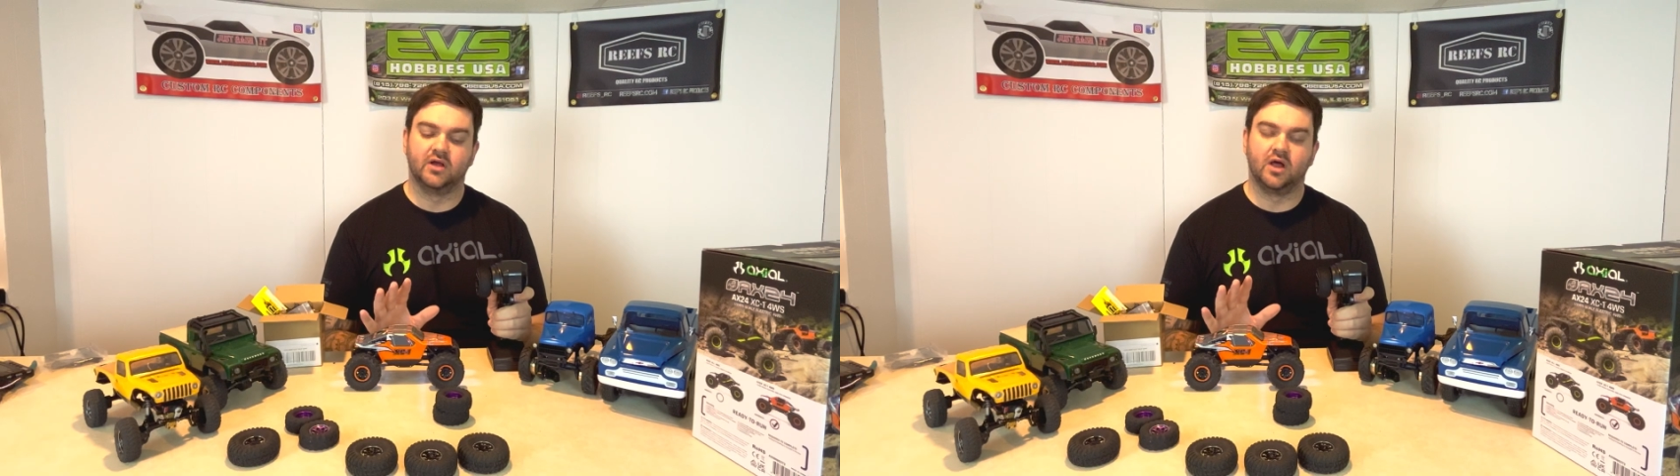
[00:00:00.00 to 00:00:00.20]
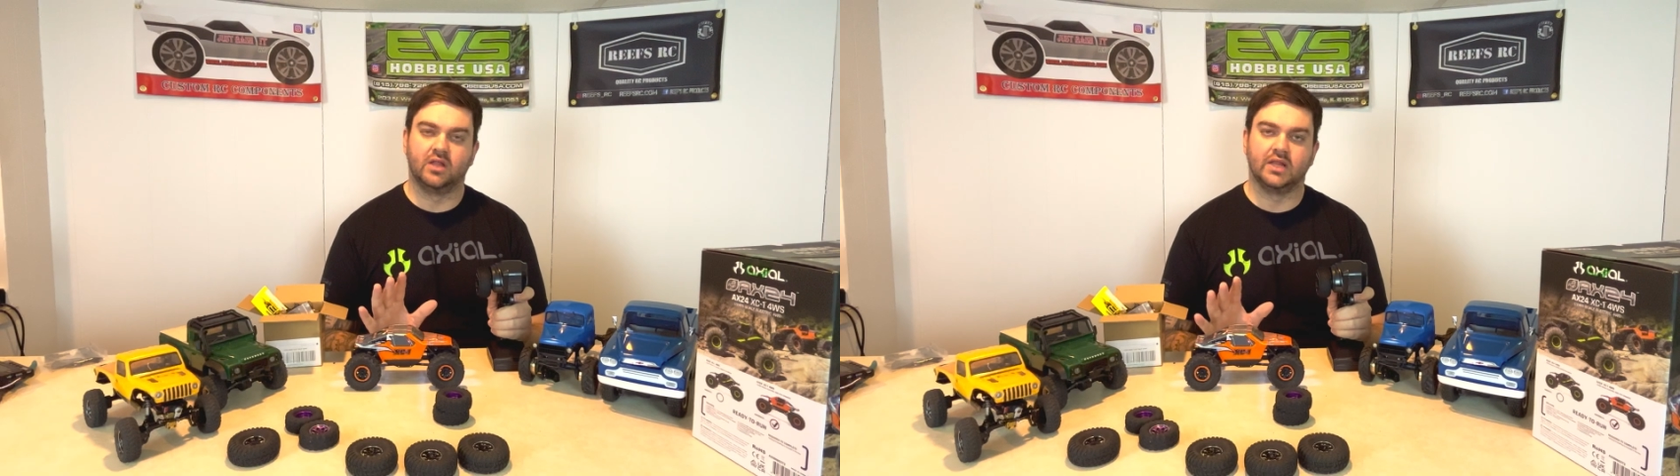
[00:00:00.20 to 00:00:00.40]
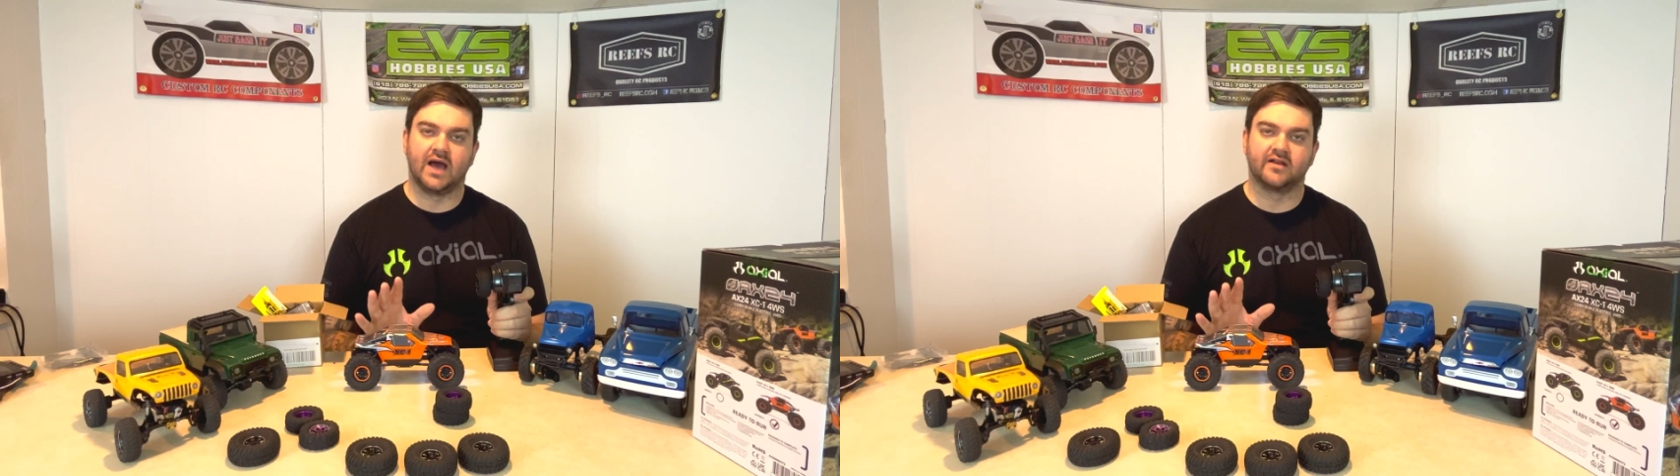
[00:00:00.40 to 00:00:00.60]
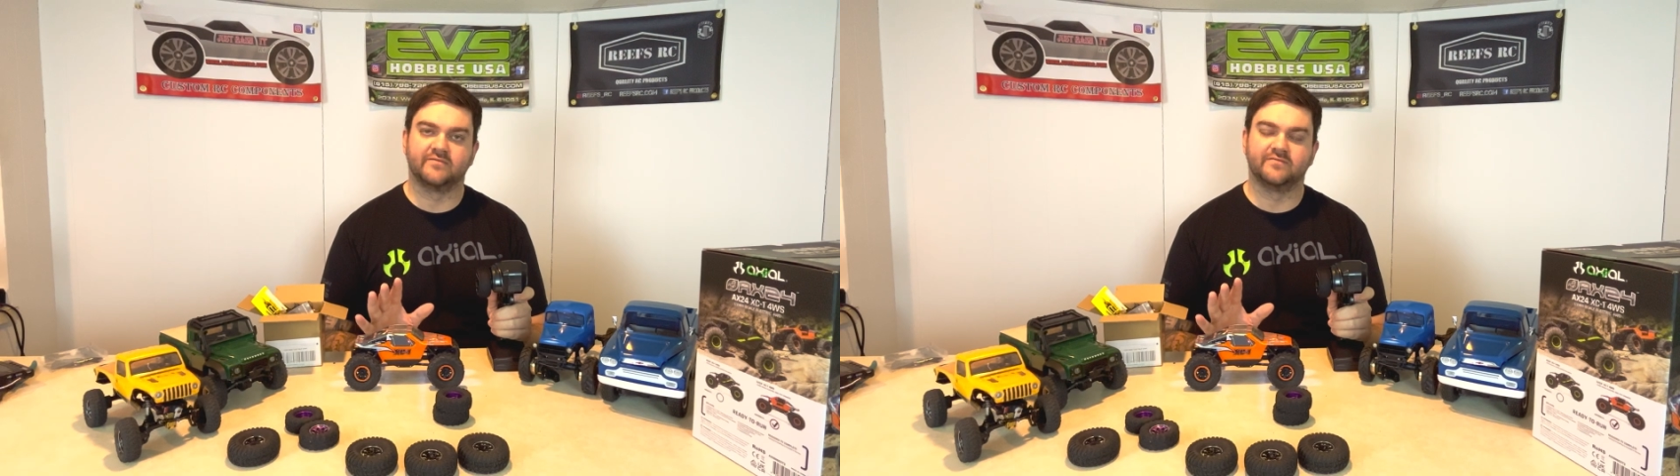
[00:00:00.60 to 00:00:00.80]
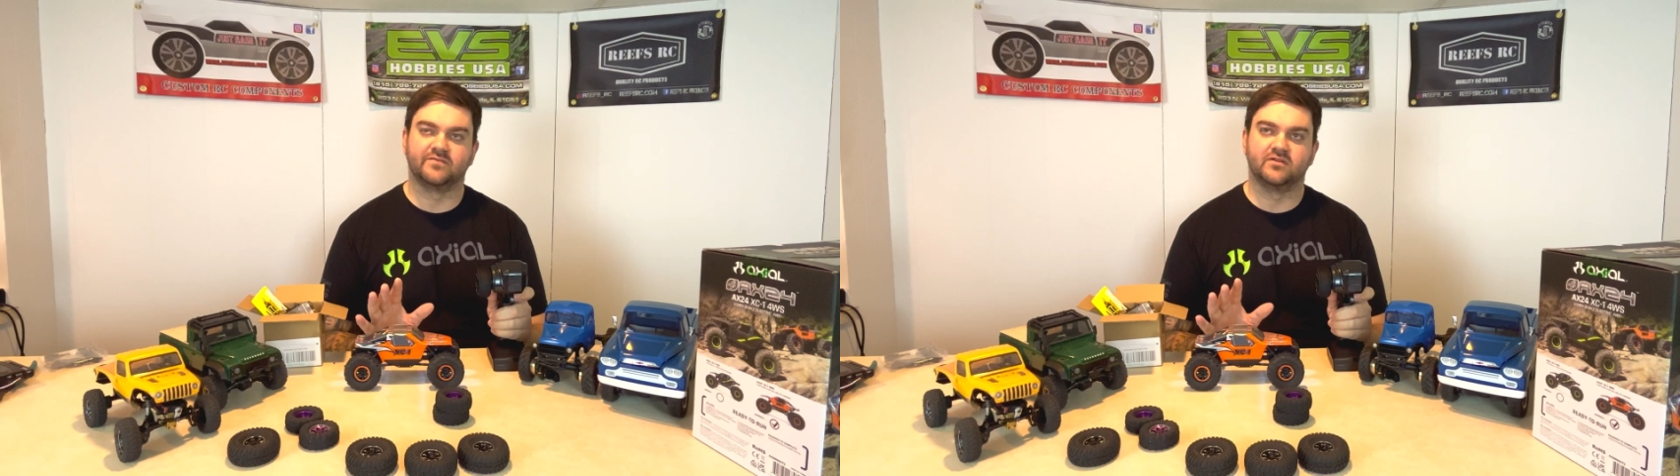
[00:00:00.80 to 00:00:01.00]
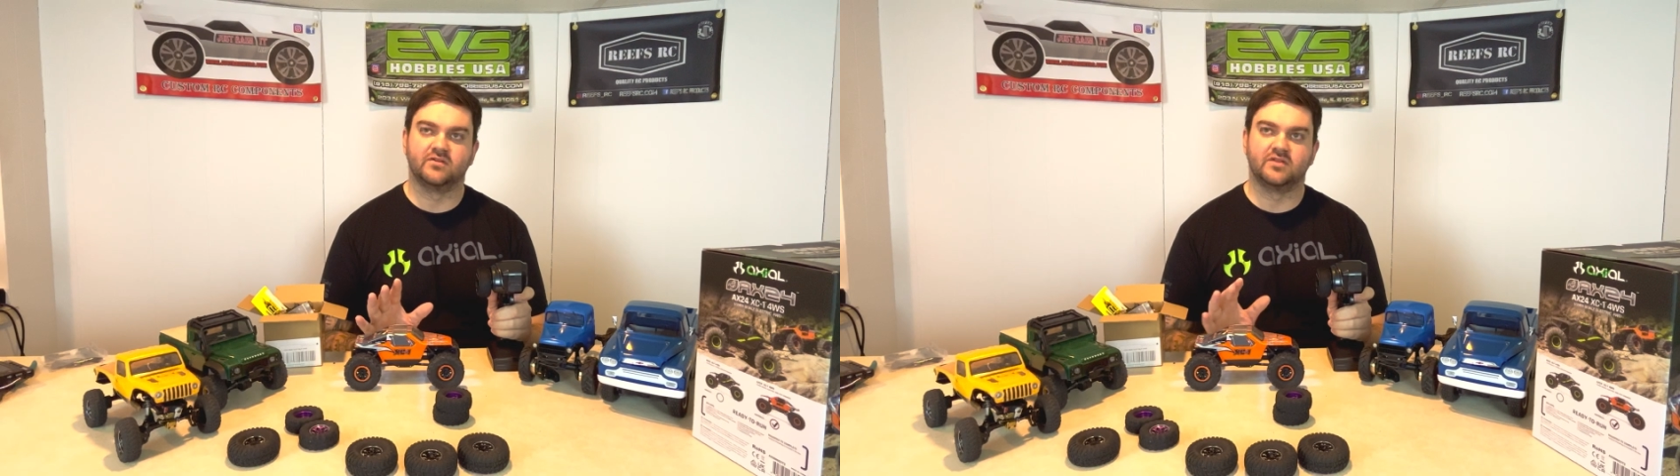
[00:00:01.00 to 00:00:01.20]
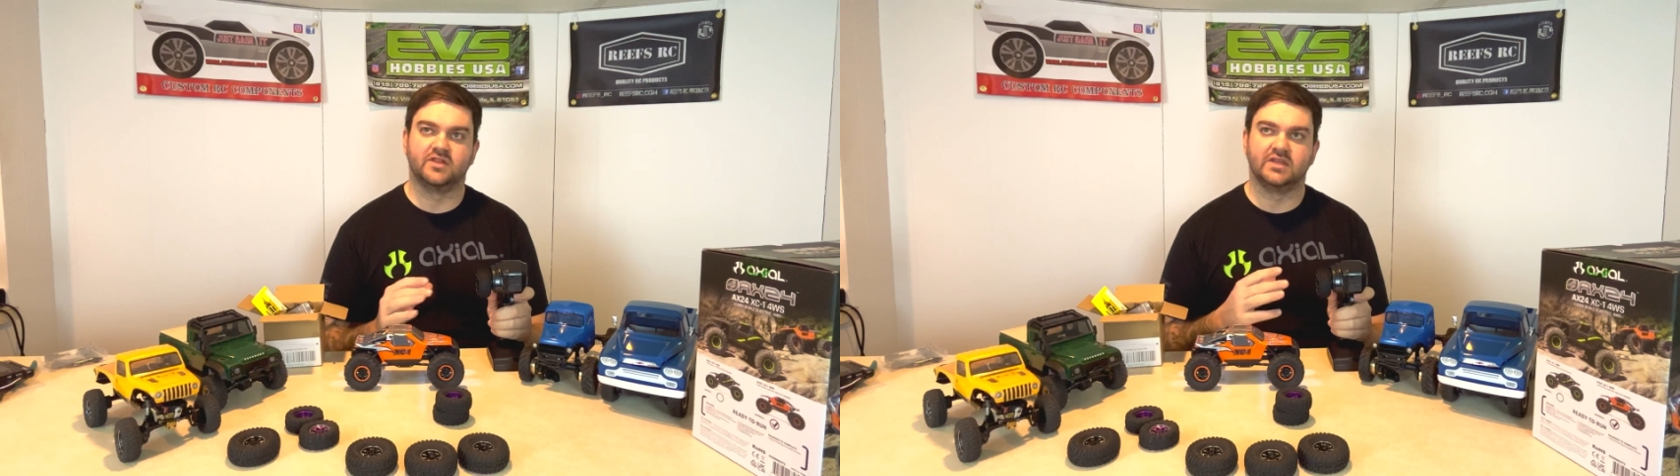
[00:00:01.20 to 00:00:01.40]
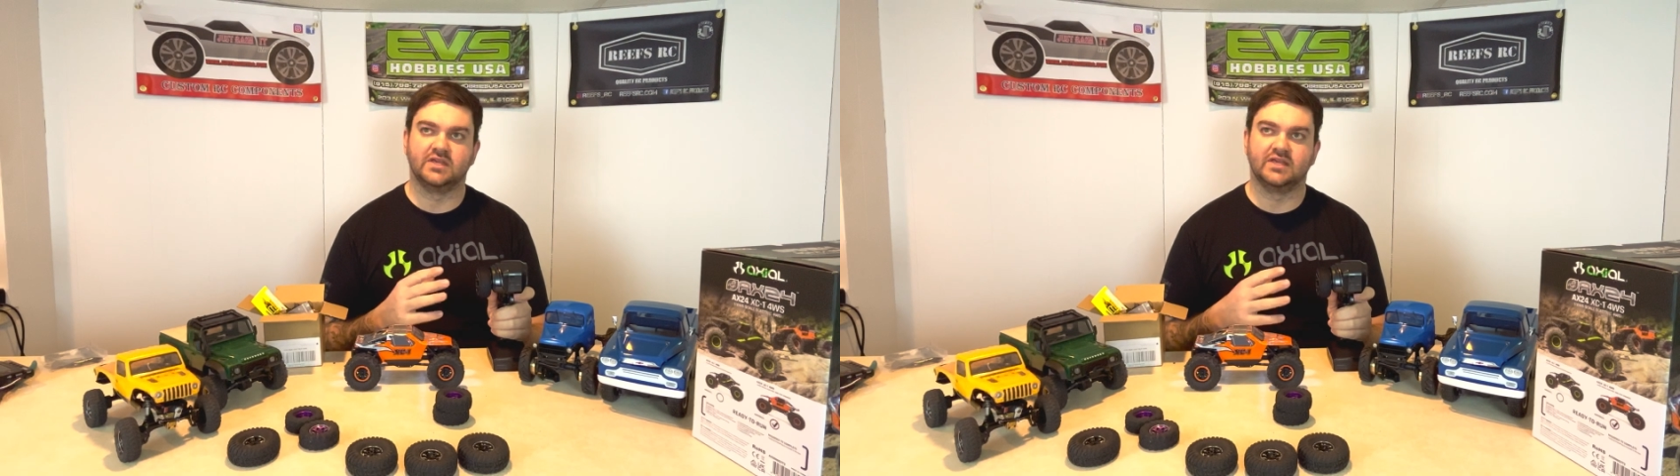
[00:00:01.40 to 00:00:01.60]
a lot of
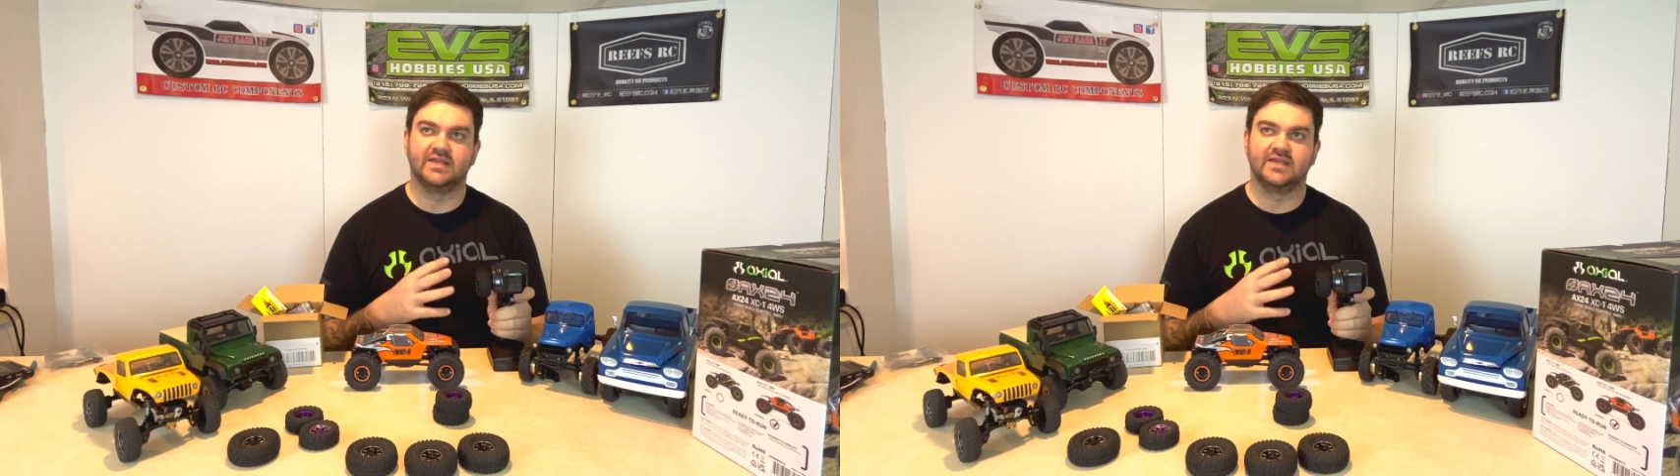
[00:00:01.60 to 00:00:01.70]
the